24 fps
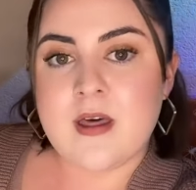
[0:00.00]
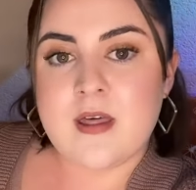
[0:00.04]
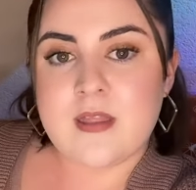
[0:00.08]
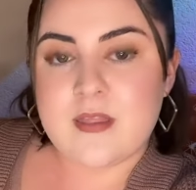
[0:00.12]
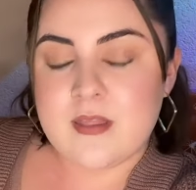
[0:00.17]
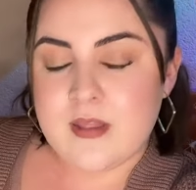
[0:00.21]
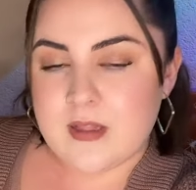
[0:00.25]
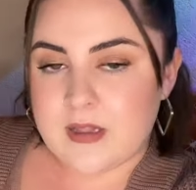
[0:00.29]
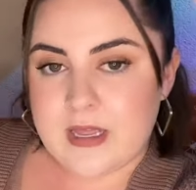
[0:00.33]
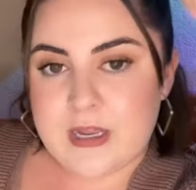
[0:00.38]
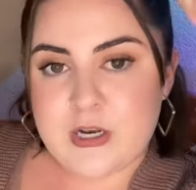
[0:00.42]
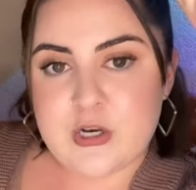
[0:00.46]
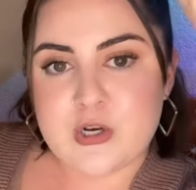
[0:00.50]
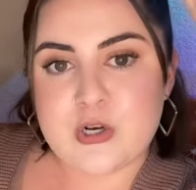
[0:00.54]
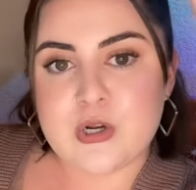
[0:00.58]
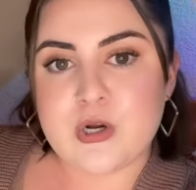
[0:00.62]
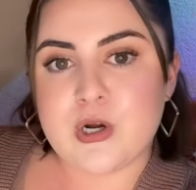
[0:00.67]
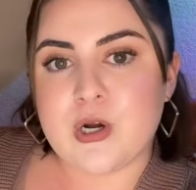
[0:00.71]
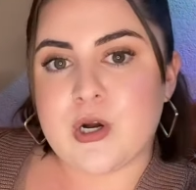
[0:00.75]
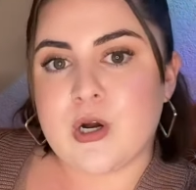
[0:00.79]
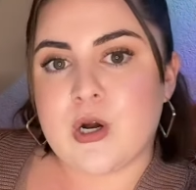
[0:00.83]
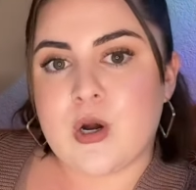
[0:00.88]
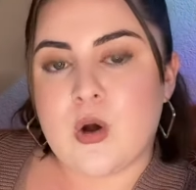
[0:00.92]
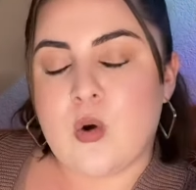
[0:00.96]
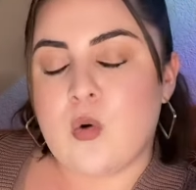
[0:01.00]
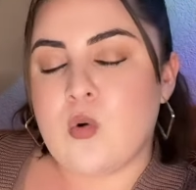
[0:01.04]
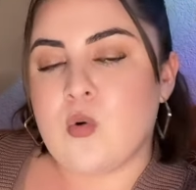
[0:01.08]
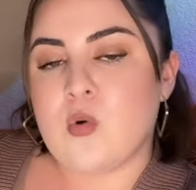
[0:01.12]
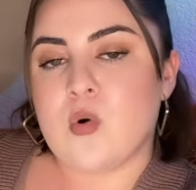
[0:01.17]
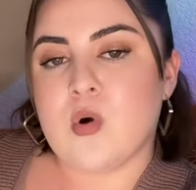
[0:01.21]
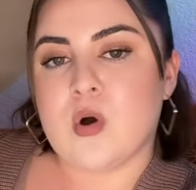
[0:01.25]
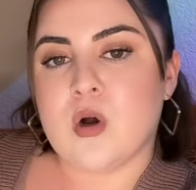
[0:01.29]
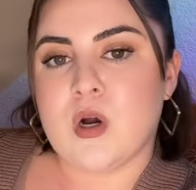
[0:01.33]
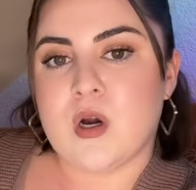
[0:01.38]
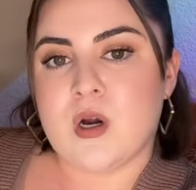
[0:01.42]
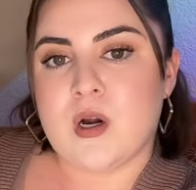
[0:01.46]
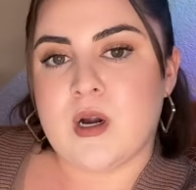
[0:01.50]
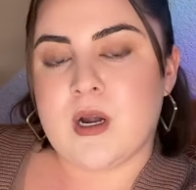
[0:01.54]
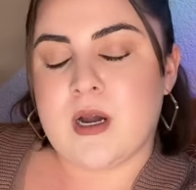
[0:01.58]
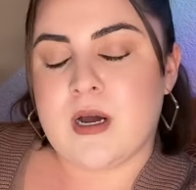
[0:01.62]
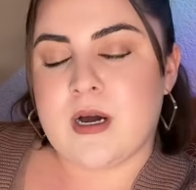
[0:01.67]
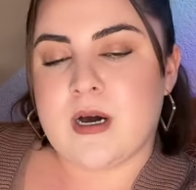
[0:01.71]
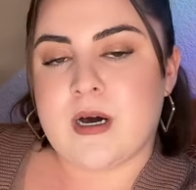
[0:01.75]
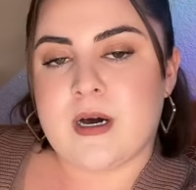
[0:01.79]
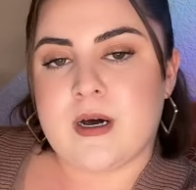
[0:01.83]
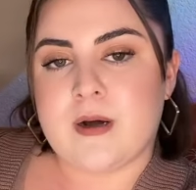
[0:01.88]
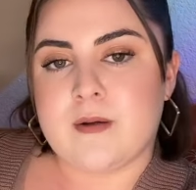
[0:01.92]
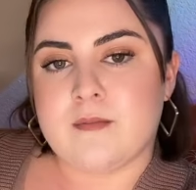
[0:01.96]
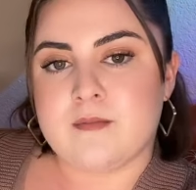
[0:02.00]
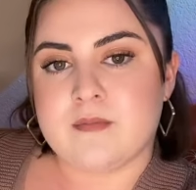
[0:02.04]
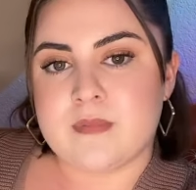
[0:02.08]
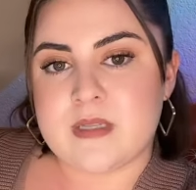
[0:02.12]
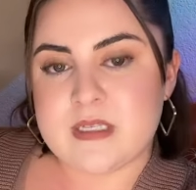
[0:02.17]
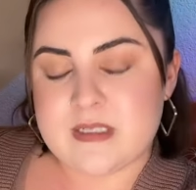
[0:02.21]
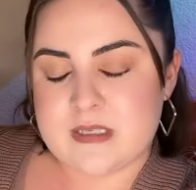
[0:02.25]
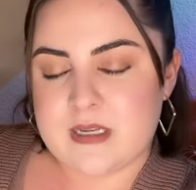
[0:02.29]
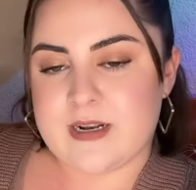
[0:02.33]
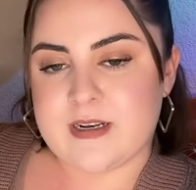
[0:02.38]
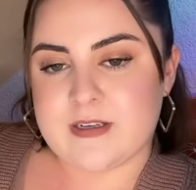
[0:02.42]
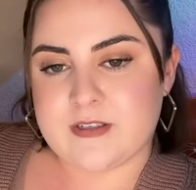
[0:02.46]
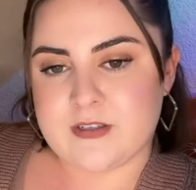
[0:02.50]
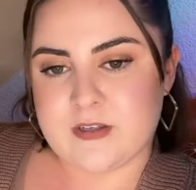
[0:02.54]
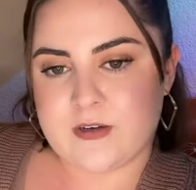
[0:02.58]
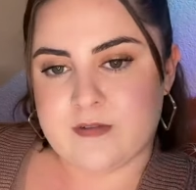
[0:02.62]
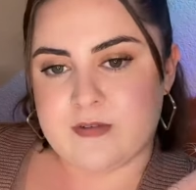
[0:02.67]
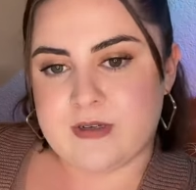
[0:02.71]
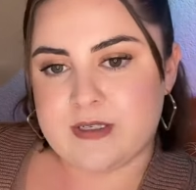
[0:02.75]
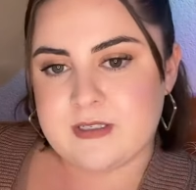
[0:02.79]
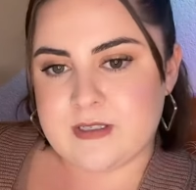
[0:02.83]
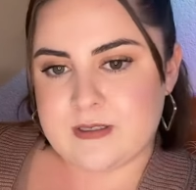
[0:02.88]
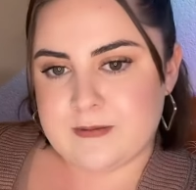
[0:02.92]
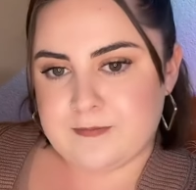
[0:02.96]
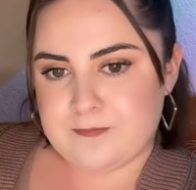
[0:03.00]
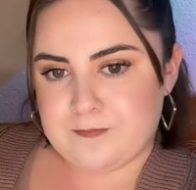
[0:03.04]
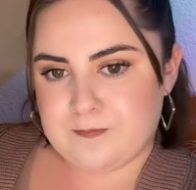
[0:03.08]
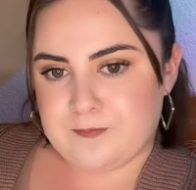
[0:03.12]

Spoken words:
the lender, or the signing service.